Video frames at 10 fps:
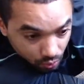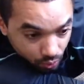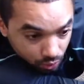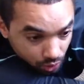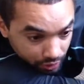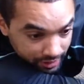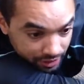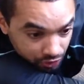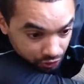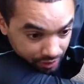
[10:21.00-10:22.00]
We'll go ahead
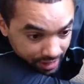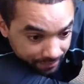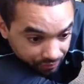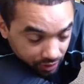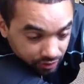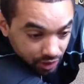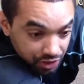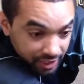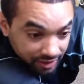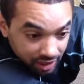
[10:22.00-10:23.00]
and do that. Now you
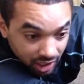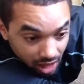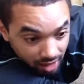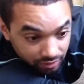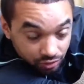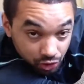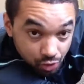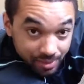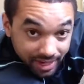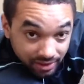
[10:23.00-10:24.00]
can hit the clock
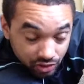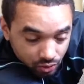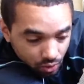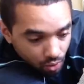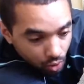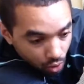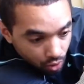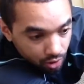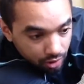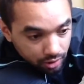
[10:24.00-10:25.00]
2 minutes
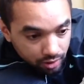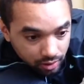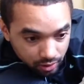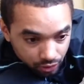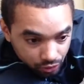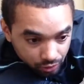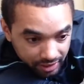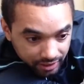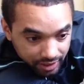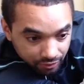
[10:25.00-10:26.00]
or do
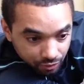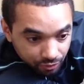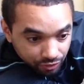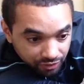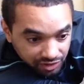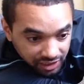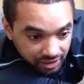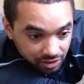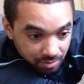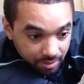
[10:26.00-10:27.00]
anything from
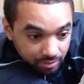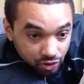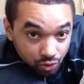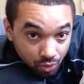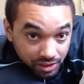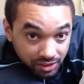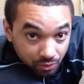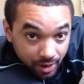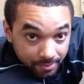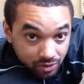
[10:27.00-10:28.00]
15 to maybe 20
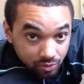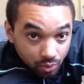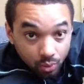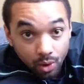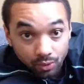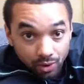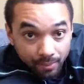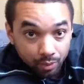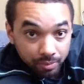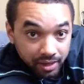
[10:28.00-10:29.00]
reps. Well, 1
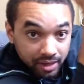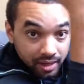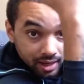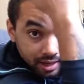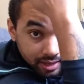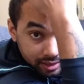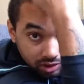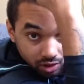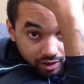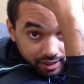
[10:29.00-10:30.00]
rep will be
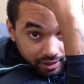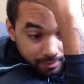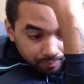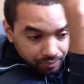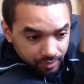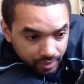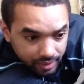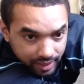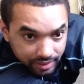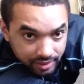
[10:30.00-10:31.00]
start here,
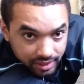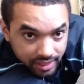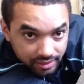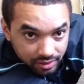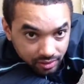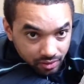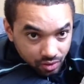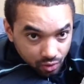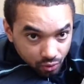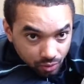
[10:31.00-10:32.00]
extend,
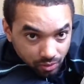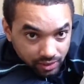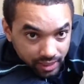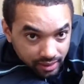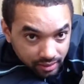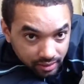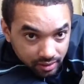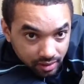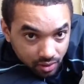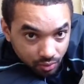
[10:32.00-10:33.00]
rotate,
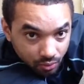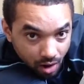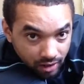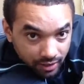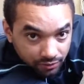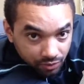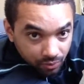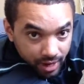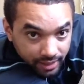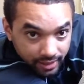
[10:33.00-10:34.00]
rock left and
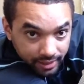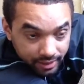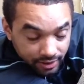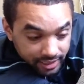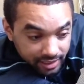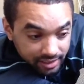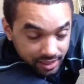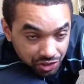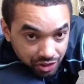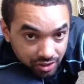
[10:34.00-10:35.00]
right in the
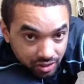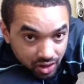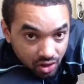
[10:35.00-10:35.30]
extension,